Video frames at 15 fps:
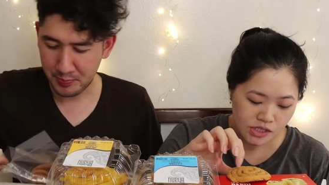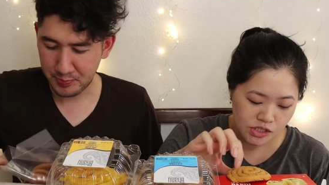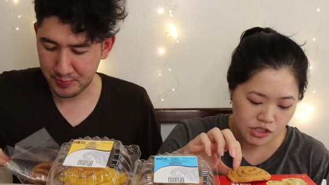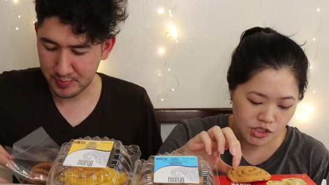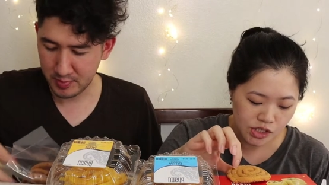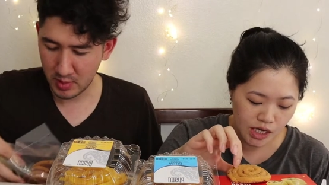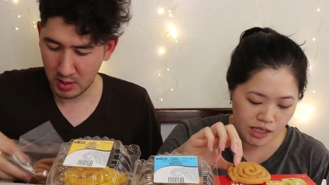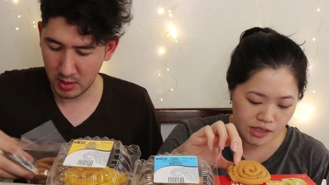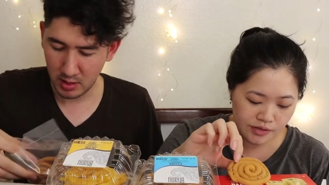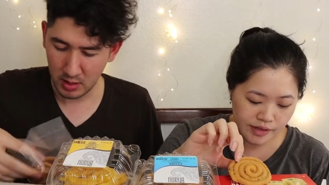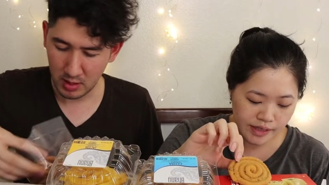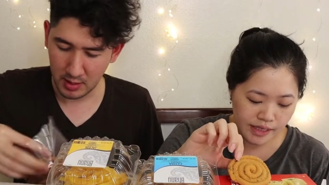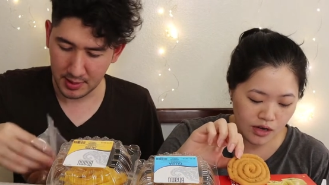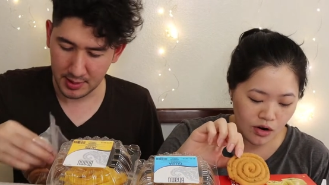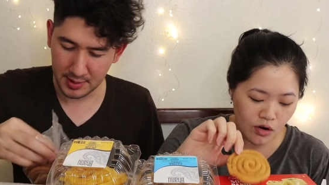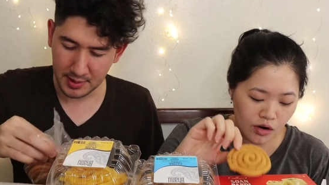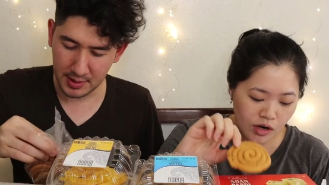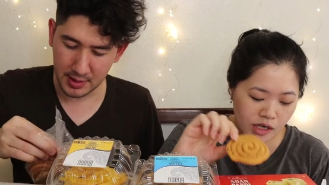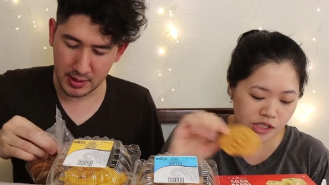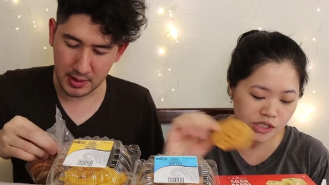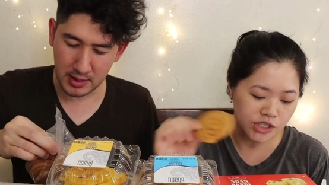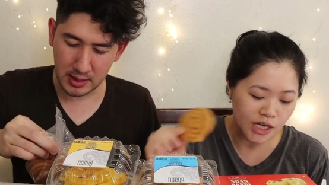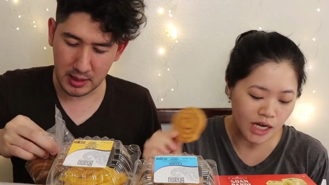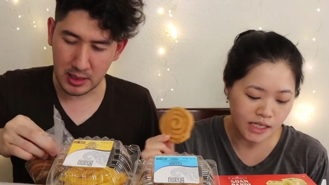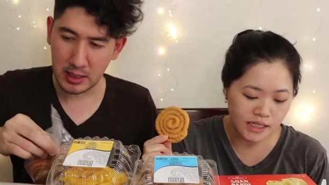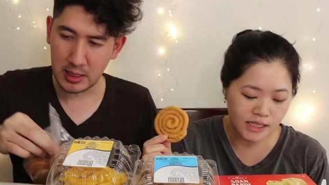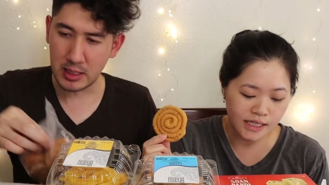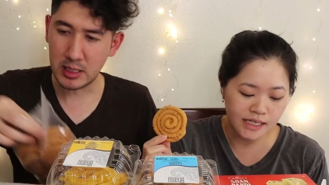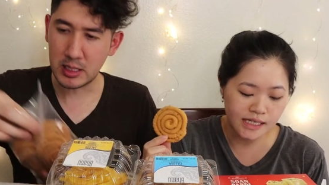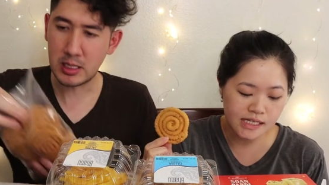Speaker 1: Shakri or
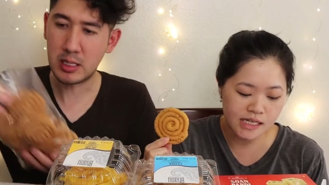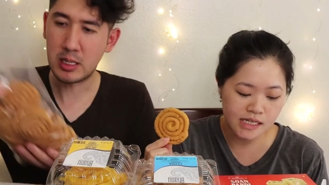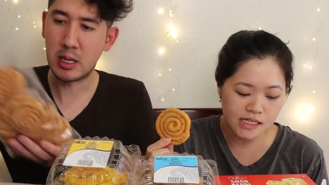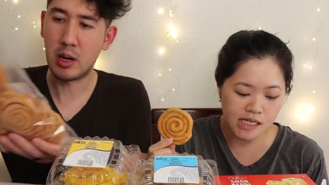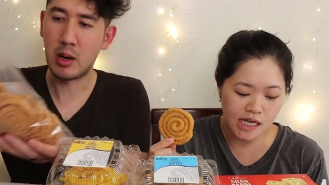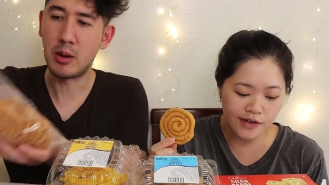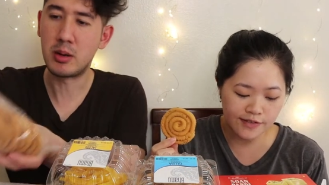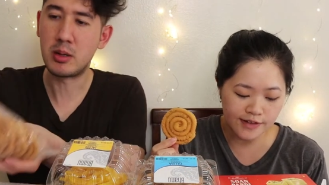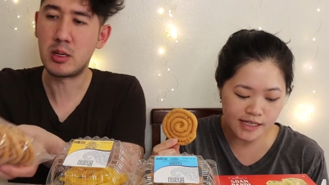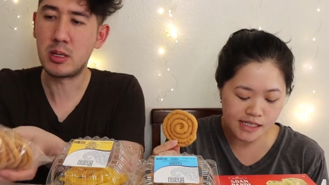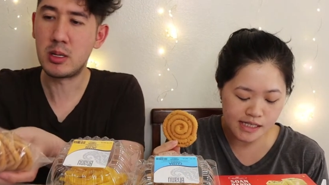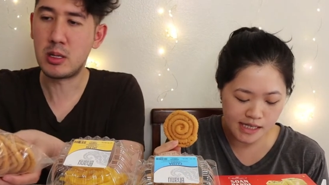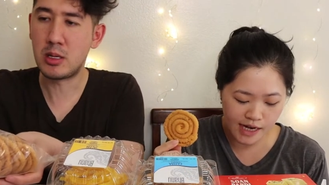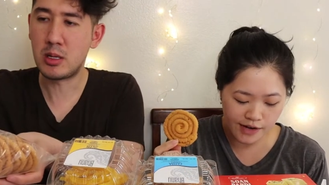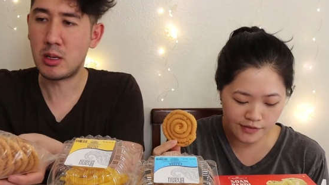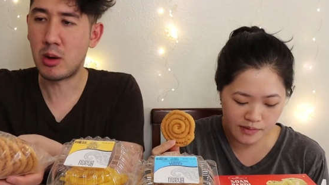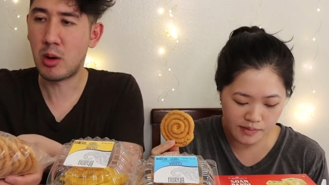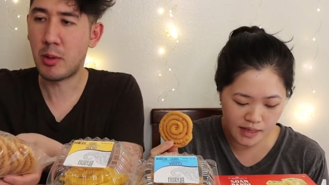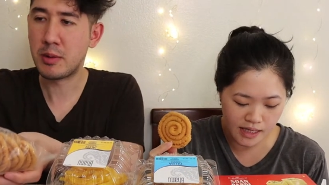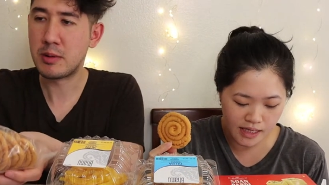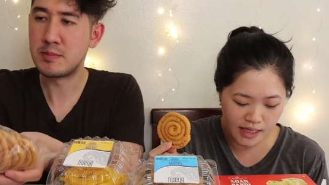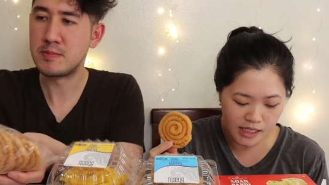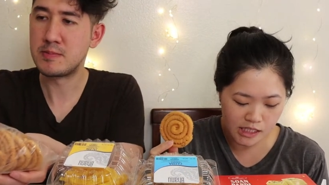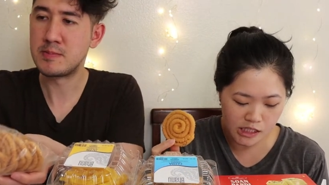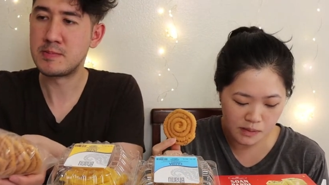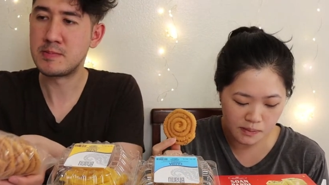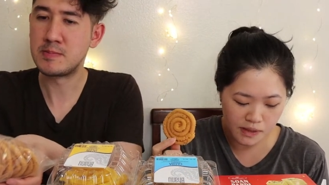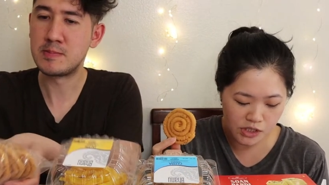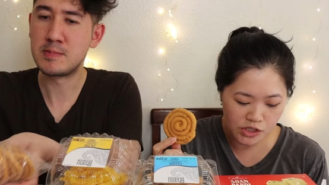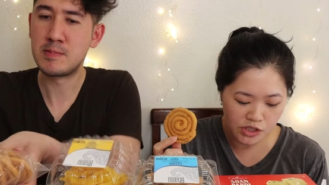Shakli is a savory snack from India
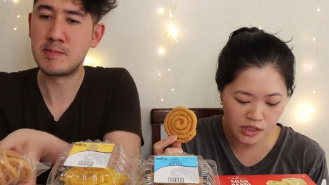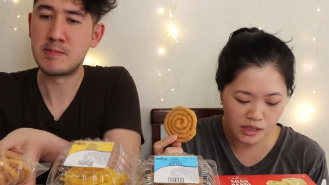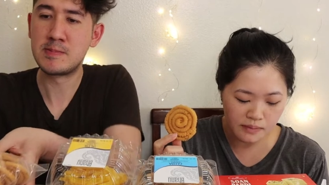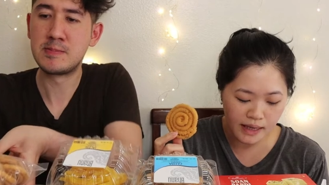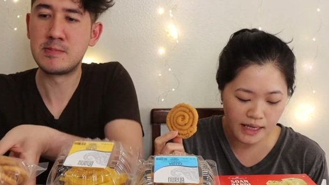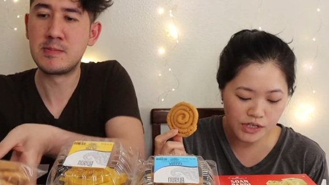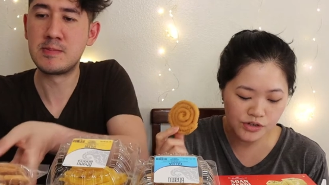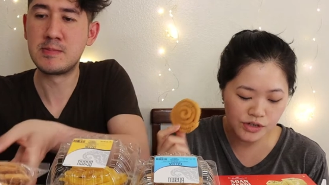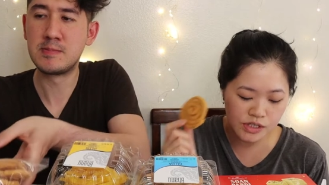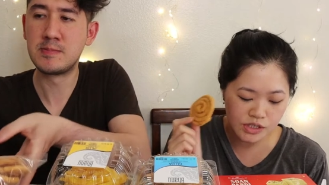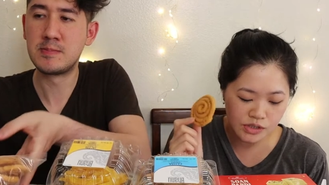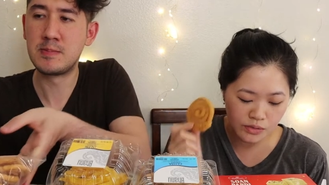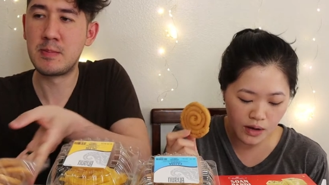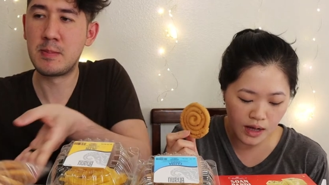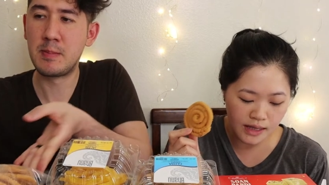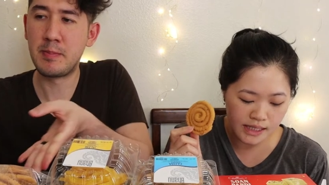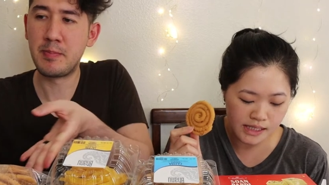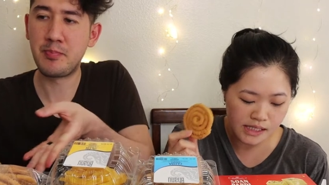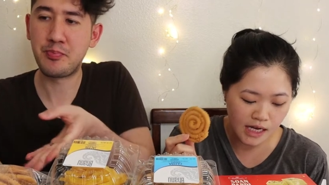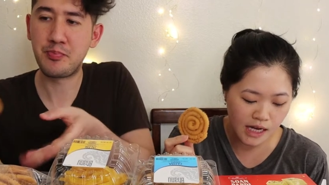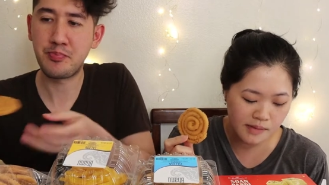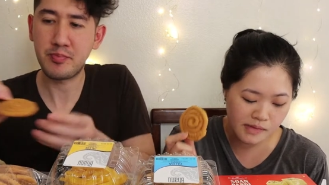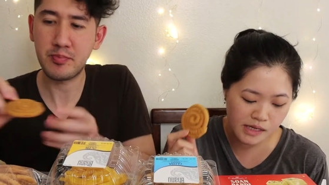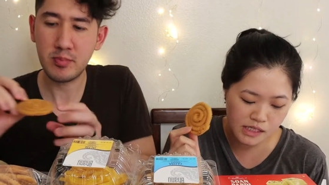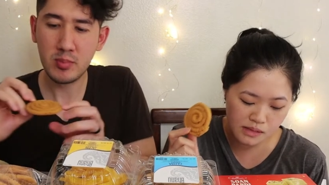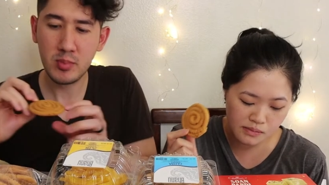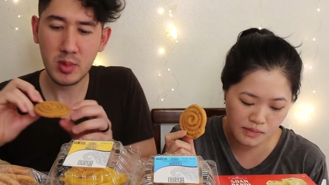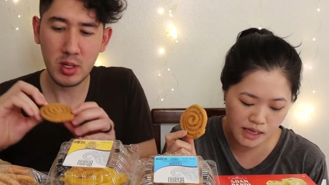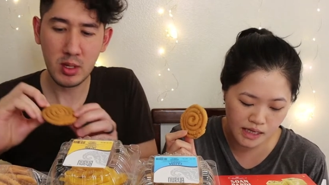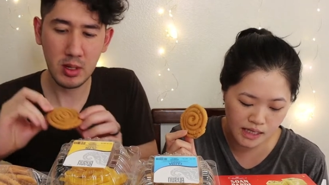specially made during Diwali time
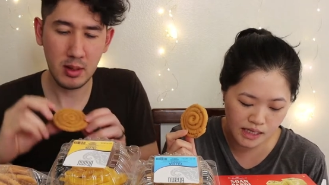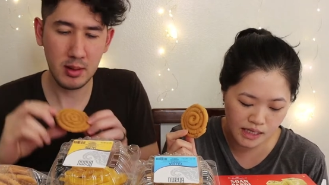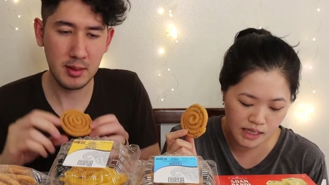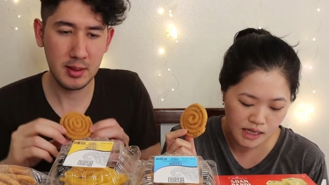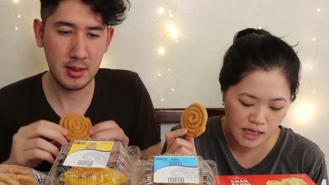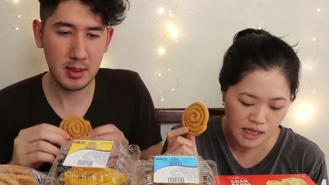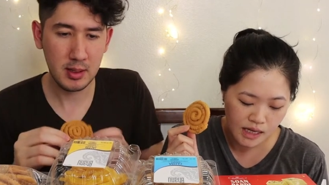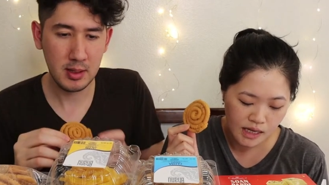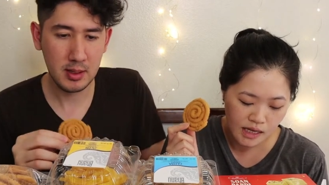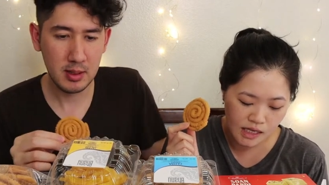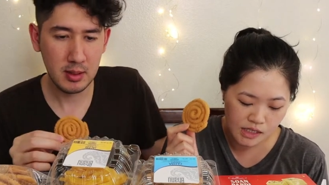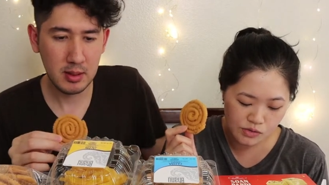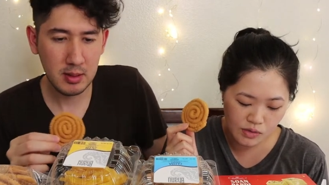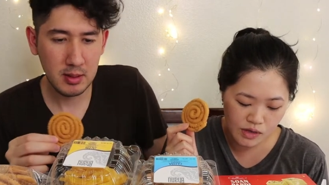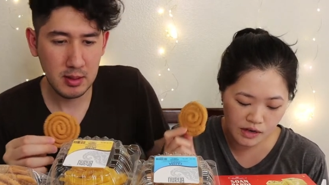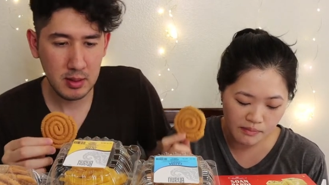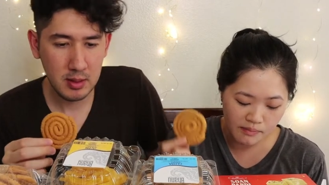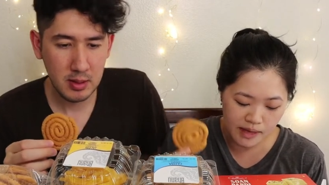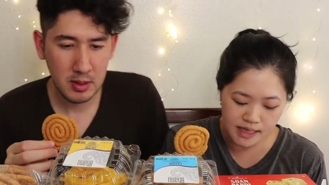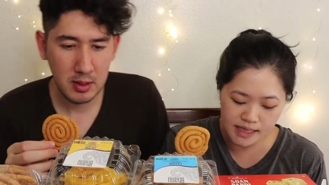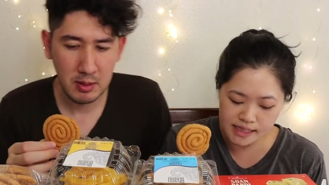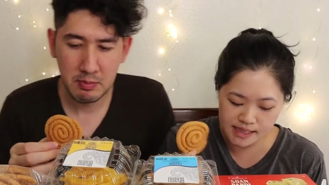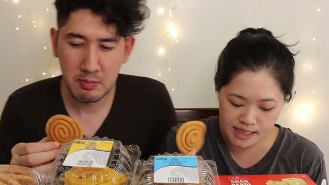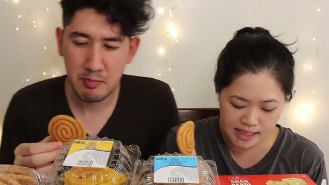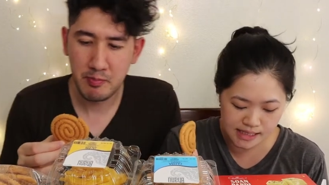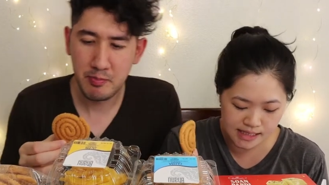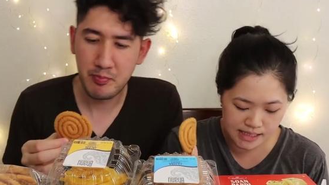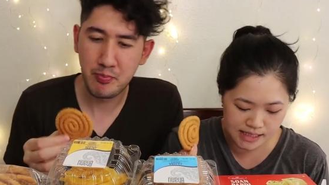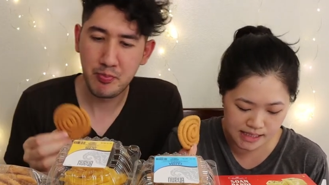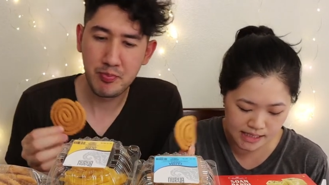as many as one of many
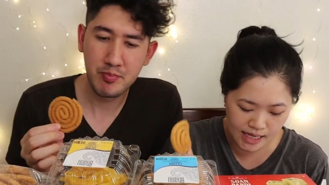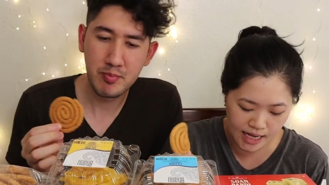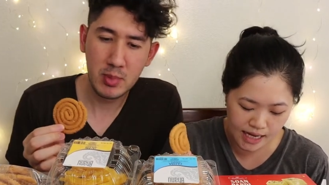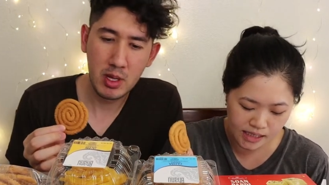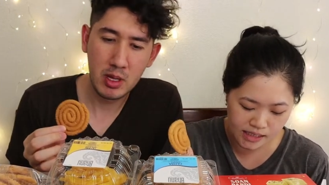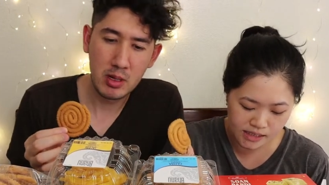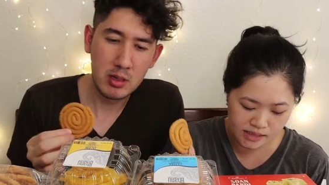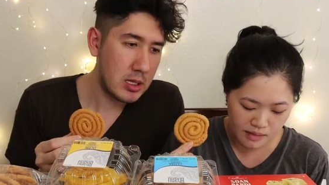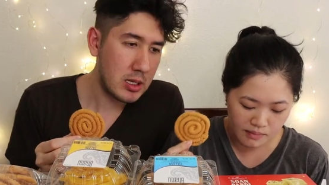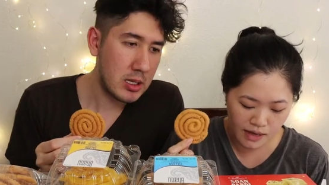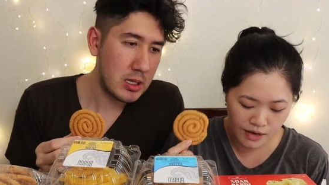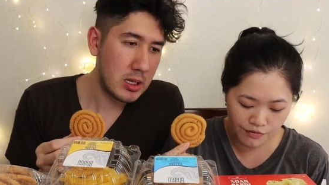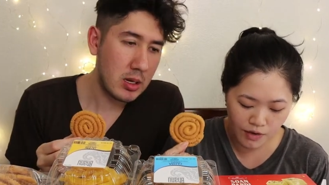tasty snacks made